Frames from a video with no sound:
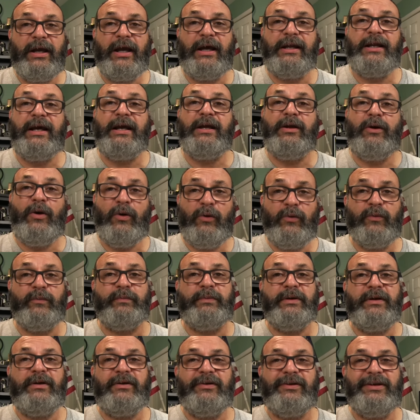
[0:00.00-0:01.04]
And I hope
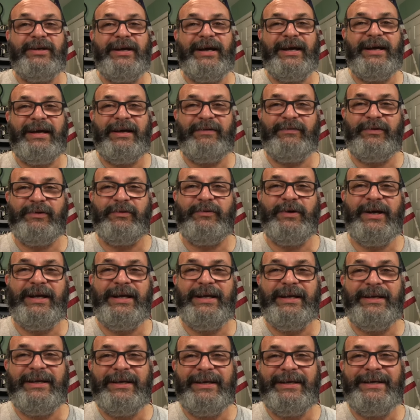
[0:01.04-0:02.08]
you have a
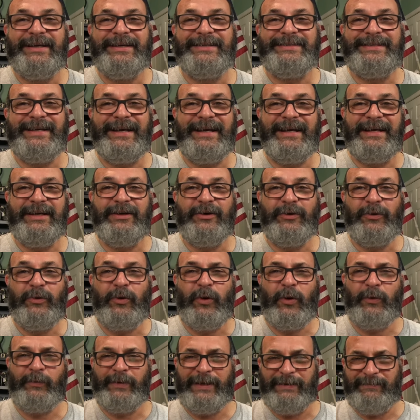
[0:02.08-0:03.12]
great day
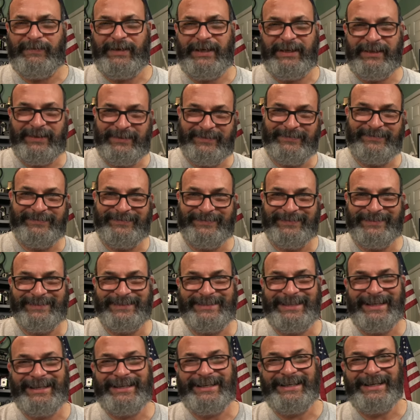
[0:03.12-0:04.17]
or evening.
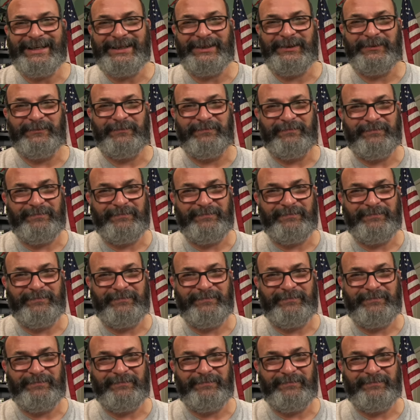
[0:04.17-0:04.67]
Take care.